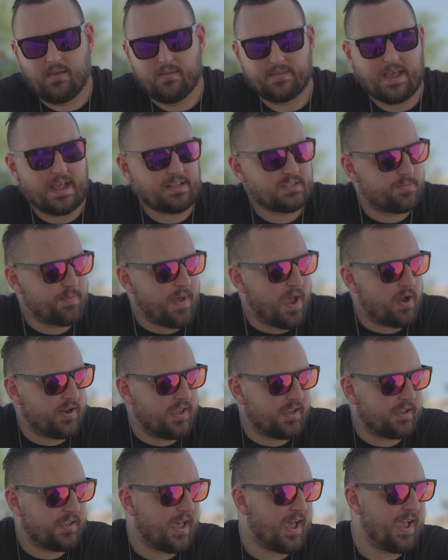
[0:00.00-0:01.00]
That's about
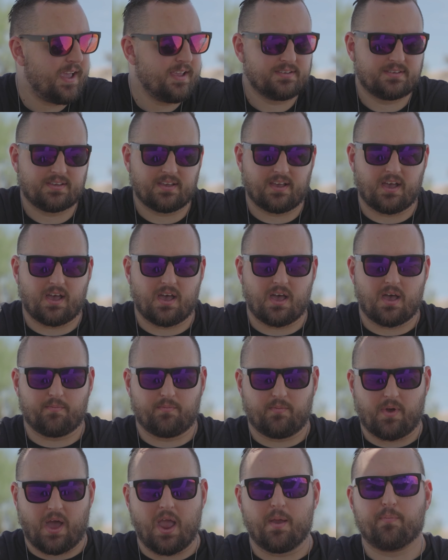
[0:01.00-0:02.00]
it, guys.
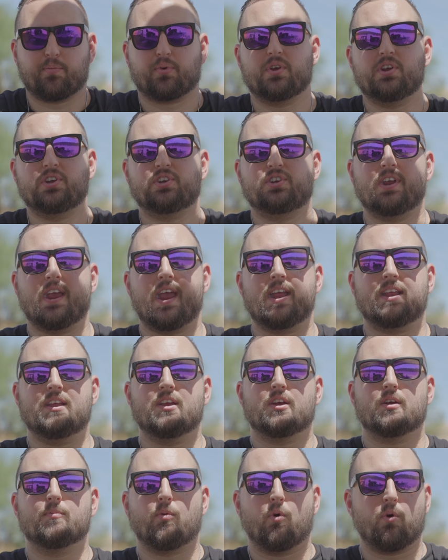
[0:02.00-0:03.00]
I appreciate
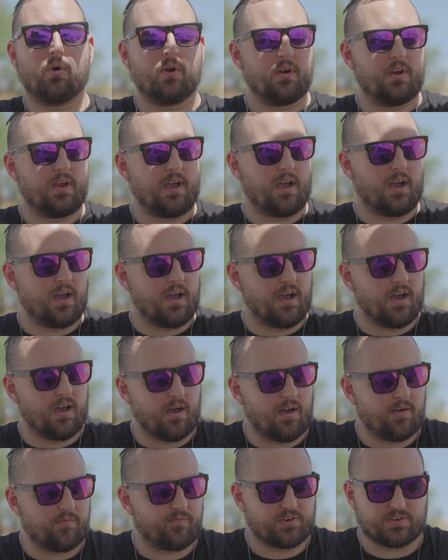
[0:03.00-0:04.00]

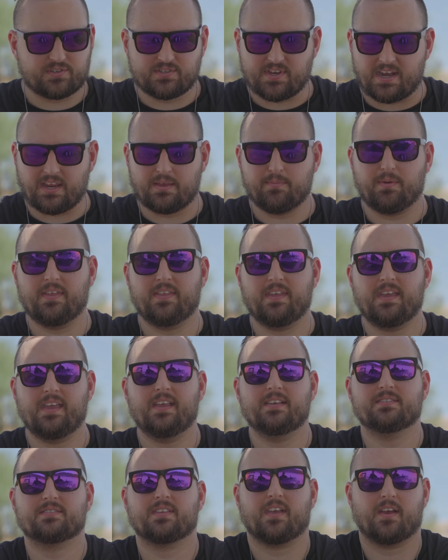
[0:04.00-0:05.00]
Earmor for sending me these.